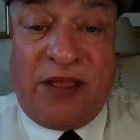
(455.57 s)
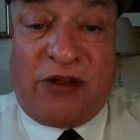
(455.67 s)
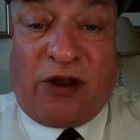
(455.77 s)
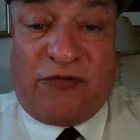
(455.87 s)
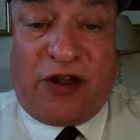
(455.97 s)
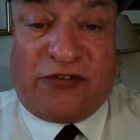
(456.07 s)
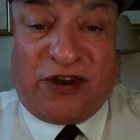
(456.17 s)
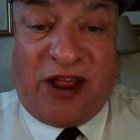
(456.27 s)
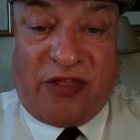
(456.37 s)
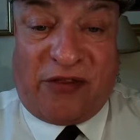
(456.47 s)
Colin
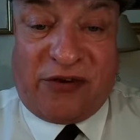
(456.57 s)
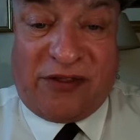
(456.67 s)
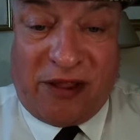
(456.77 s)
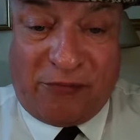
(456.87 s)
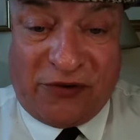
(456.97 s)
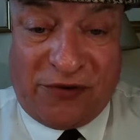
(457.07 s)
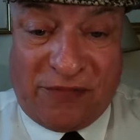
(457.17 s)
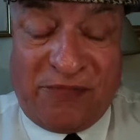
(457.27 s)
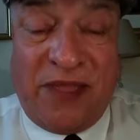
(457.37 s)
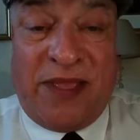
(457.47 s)
Roger, Heather
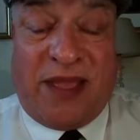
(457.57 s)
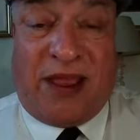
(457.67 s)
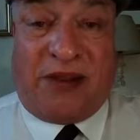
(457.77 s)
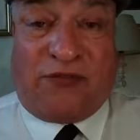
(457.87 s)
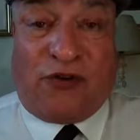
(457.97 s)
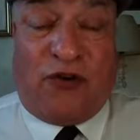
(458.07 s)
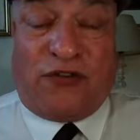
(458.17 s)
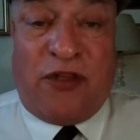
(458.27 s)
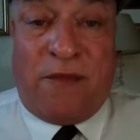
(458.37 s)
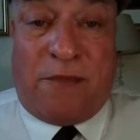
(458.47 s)
Gibson, and of
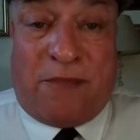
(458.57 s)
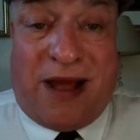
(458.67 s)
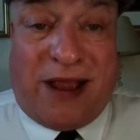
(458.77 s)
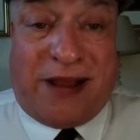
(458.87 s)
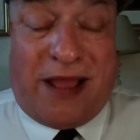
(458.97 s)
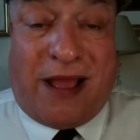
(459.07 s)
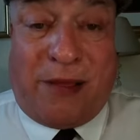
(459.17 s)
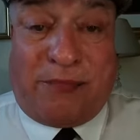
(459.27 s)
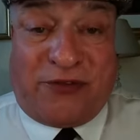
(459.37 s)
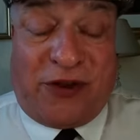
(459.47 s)
course, my
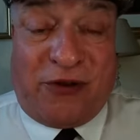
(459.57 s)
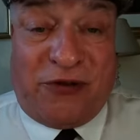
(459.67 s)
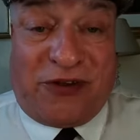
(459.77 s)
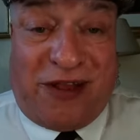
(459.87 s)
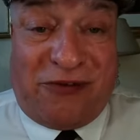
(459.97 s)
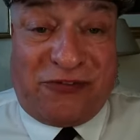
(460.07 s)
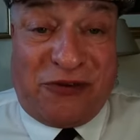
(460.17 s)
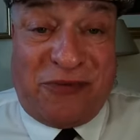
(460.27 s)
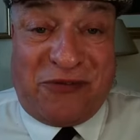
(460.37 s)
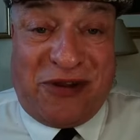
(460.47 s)
absolute
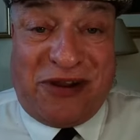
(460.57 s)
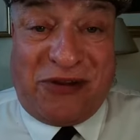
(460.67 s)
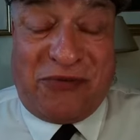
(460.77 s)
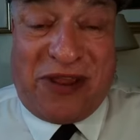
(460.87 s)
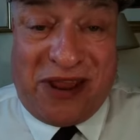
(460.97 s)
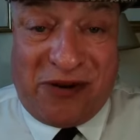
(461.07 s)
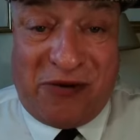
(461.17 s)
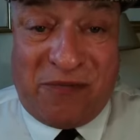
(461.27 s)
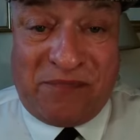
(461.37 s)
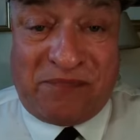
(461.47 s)
ultimate radio
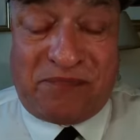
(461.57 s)
hero,